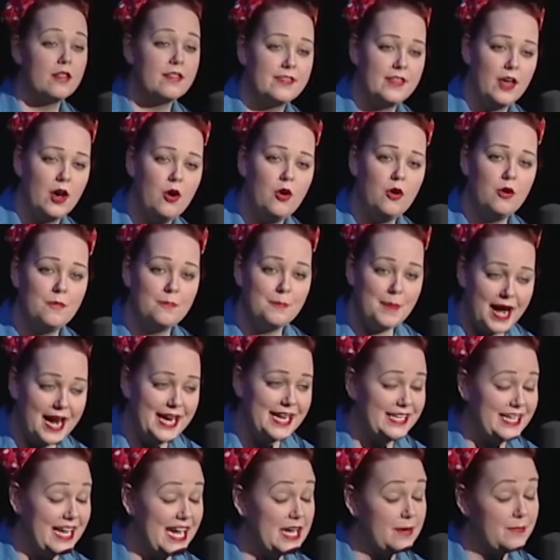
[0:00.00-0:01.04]
is
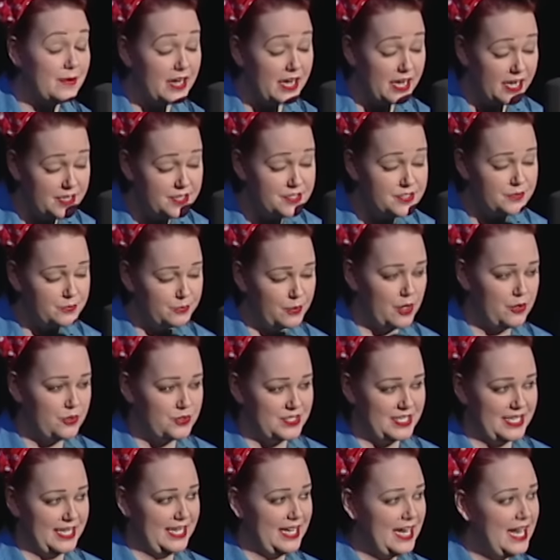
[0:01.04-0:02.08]
and who can
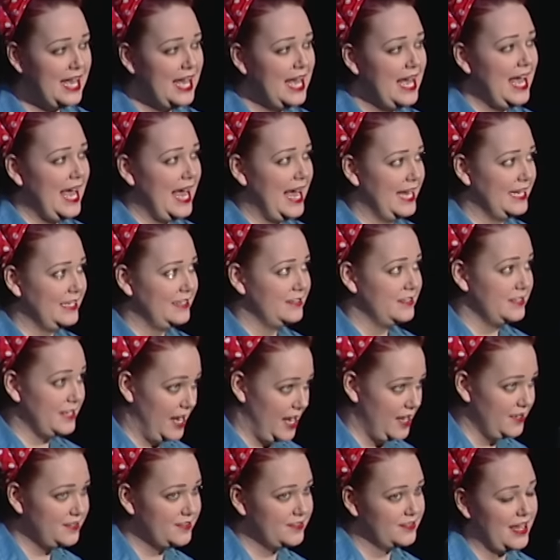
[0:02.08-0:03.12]
work and that kind of
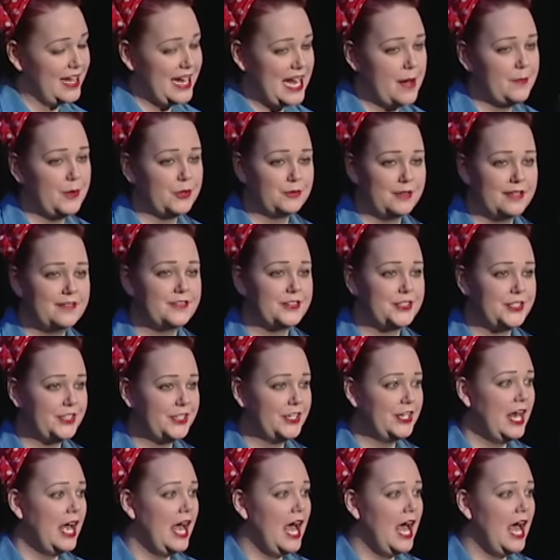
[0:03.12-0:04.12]
thing. Now, it took many, many,